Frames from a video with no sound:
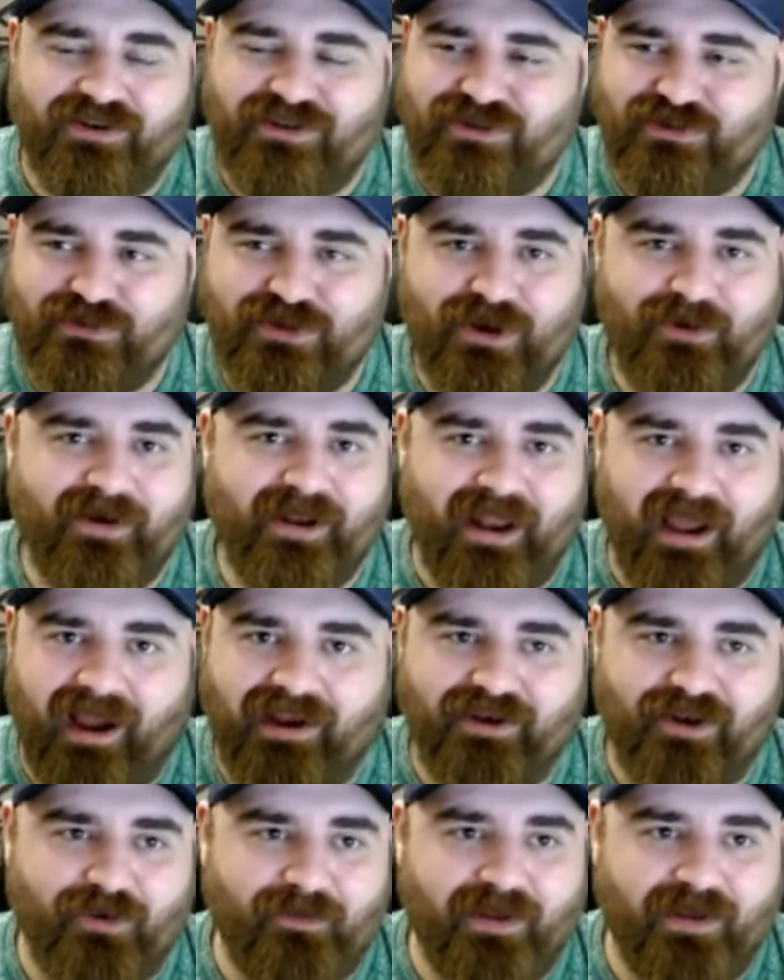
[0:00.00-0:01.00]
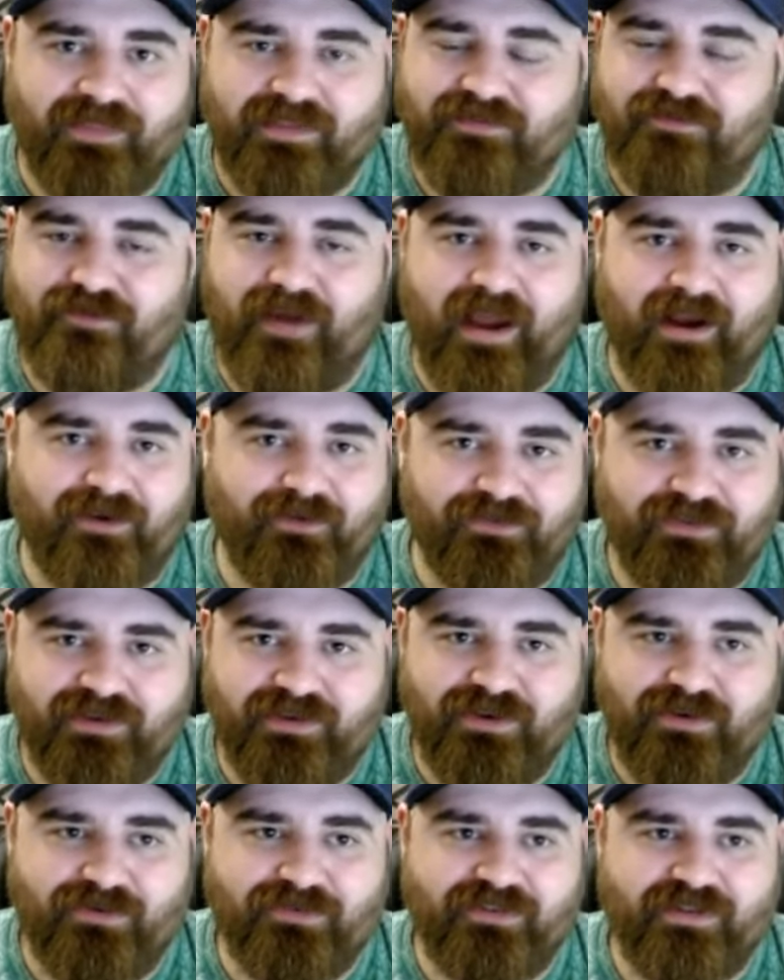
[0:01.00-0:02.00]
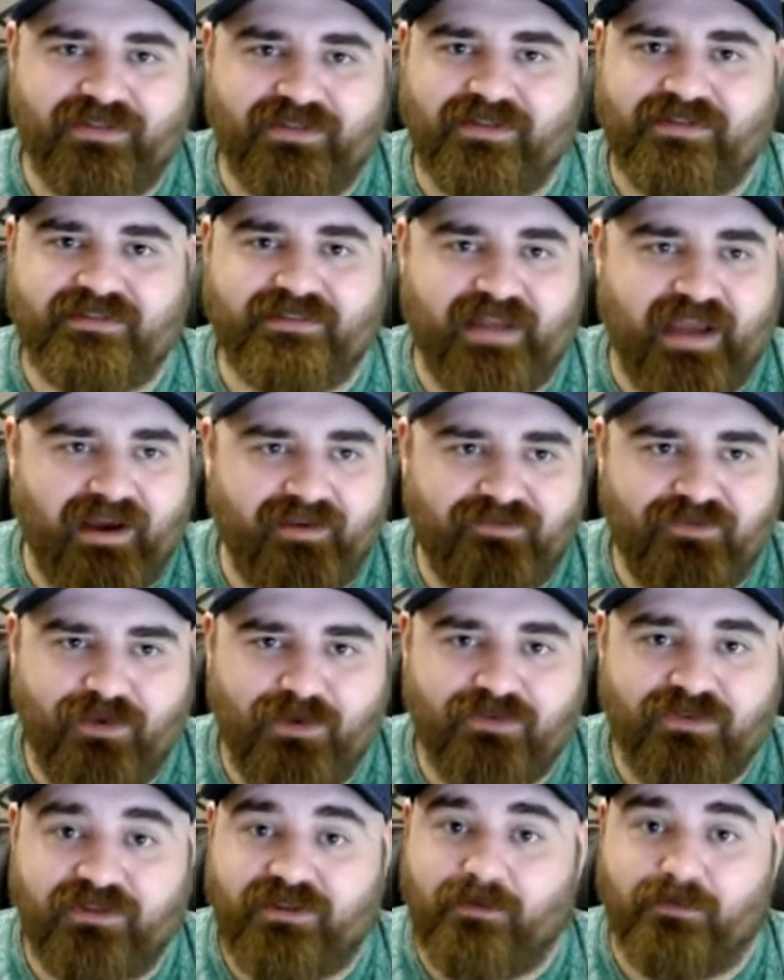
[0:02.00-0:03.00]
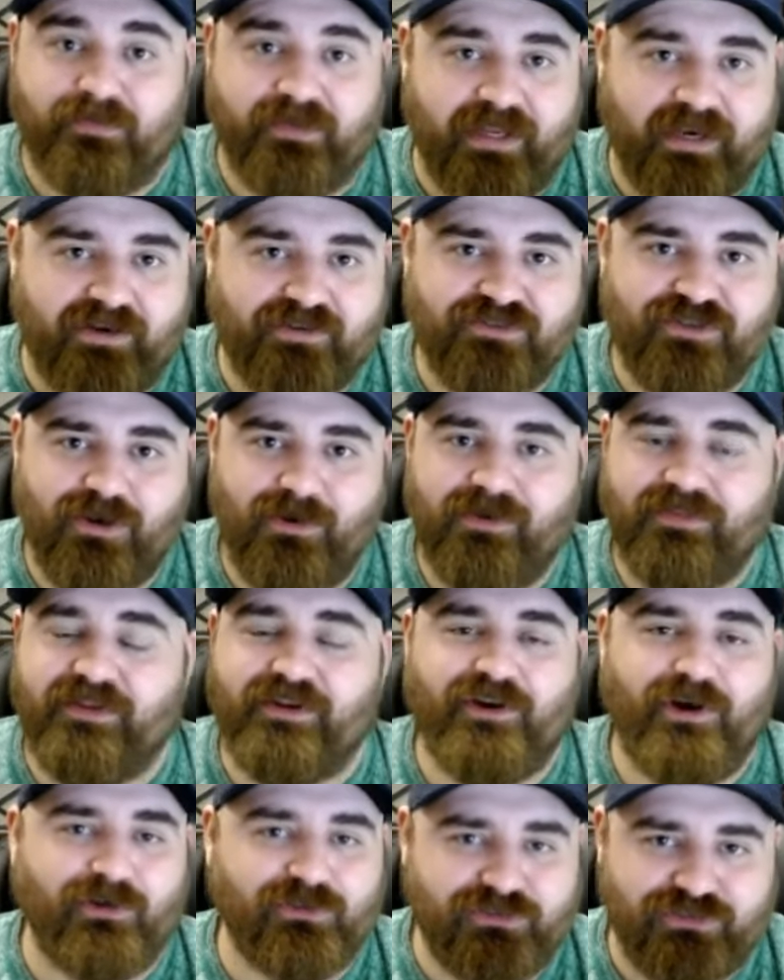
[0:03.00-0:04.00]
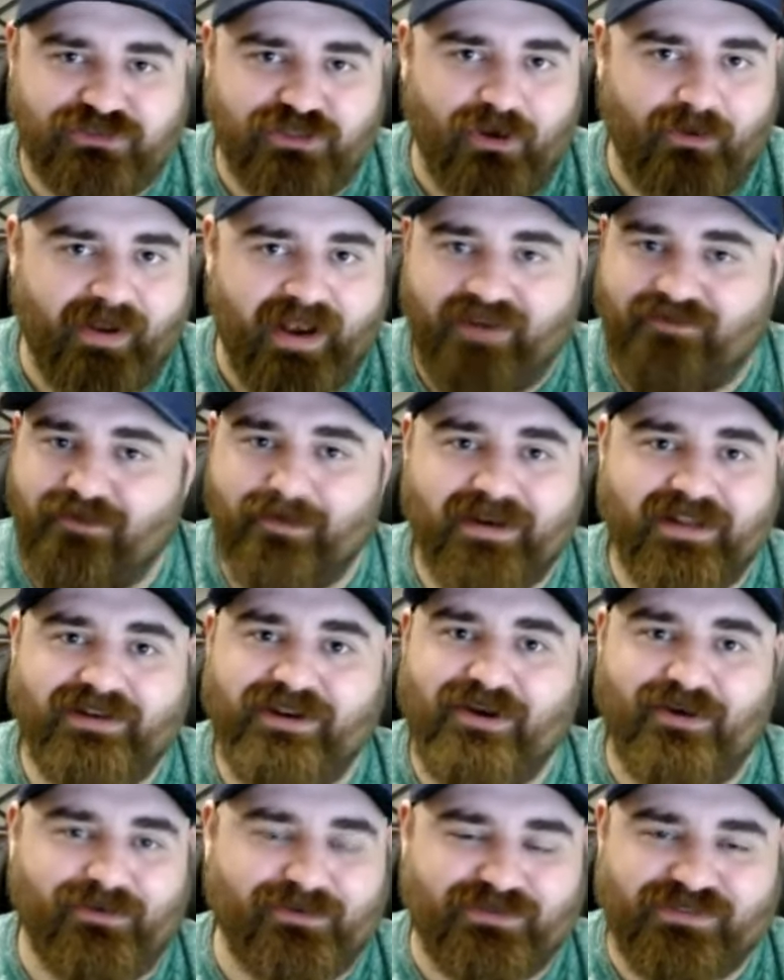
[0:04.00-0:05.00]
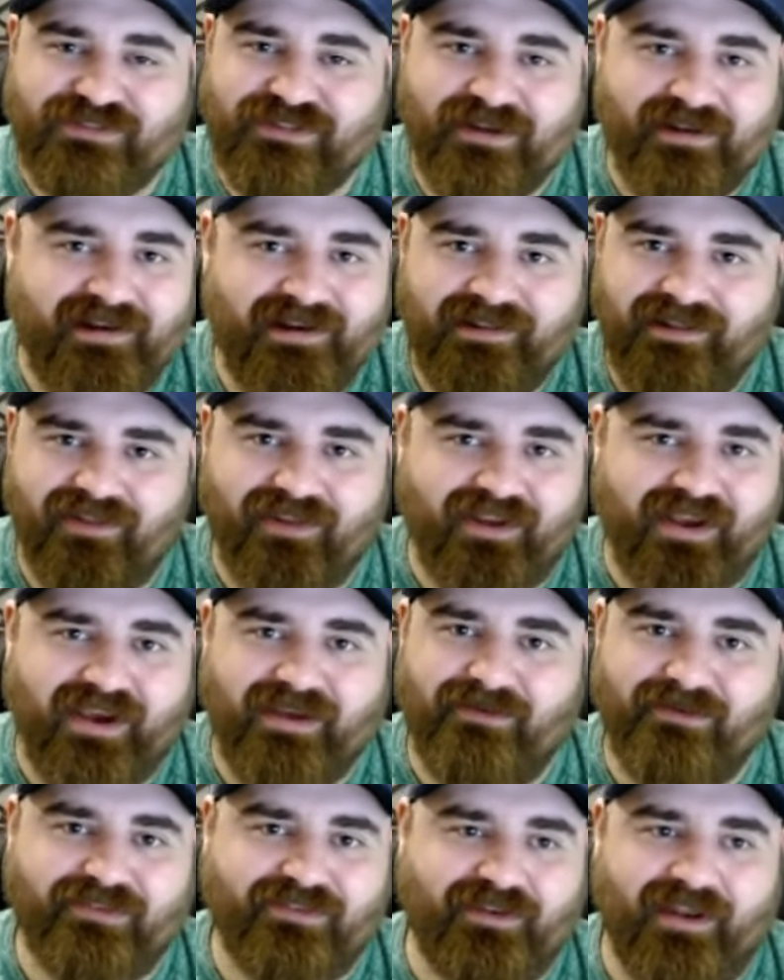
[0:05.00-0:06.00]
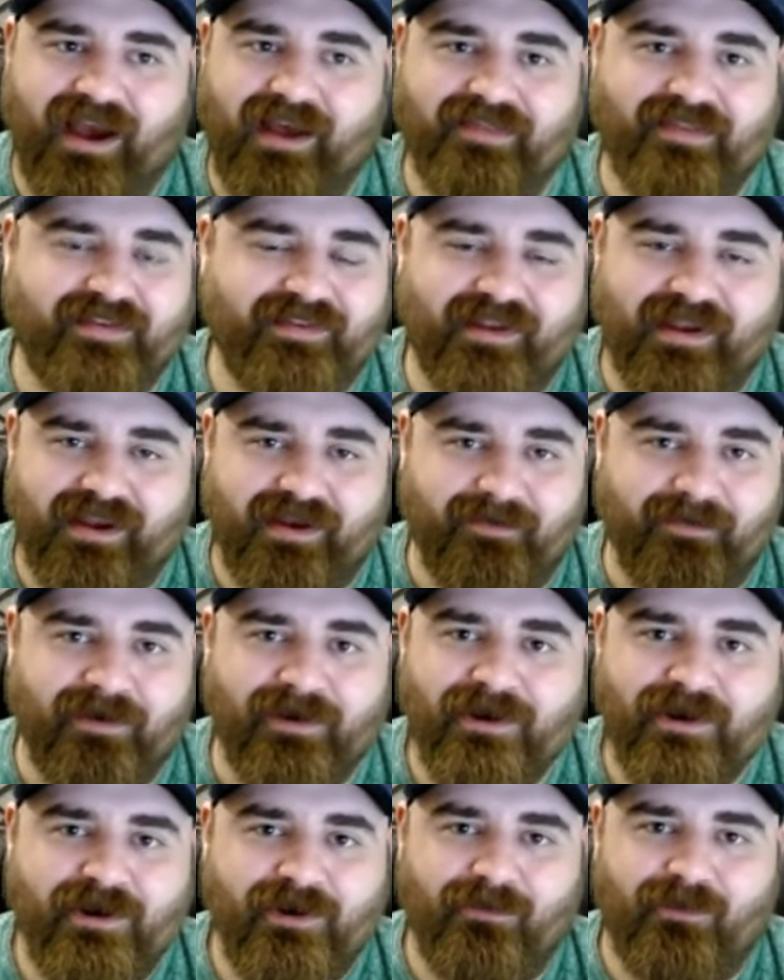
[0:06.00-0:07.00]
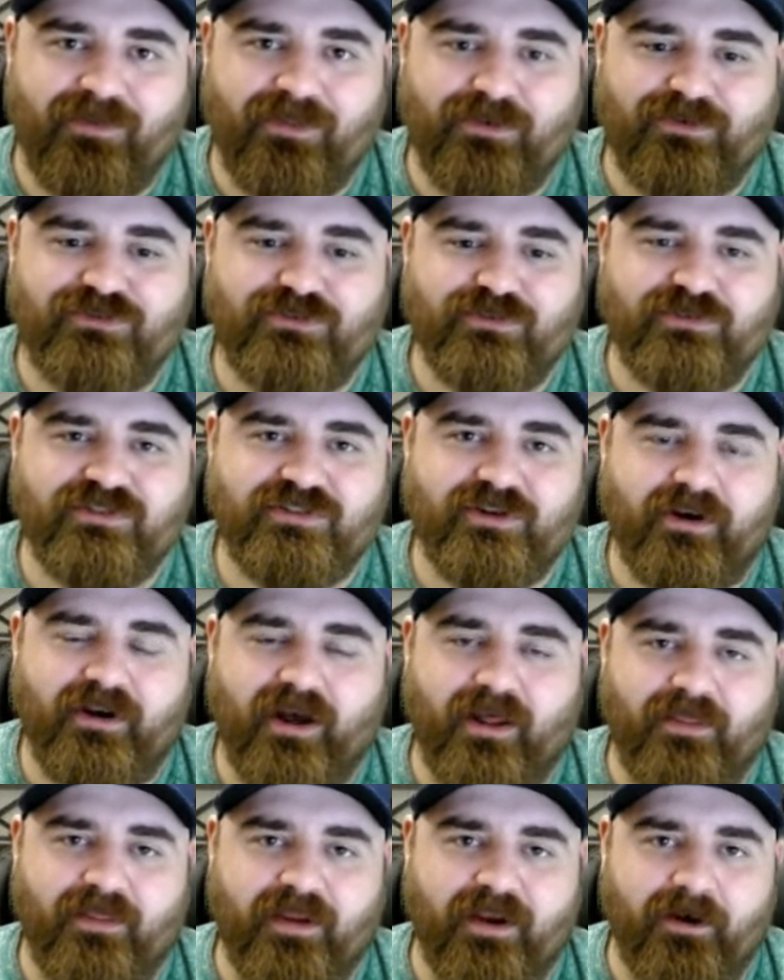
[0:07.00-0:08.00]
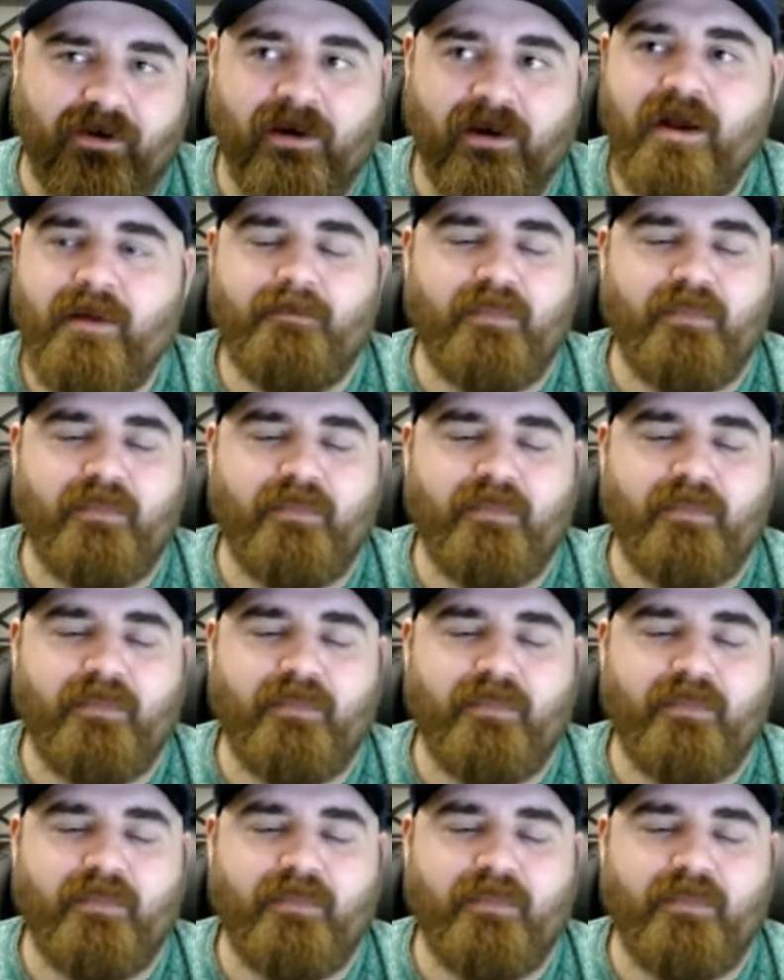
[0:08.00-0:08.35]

You know it, I know it, the faculty knows it, the staff knows it, the players know it, the coaches know it. Everybody knows that the kennel is not the same when those students are not there.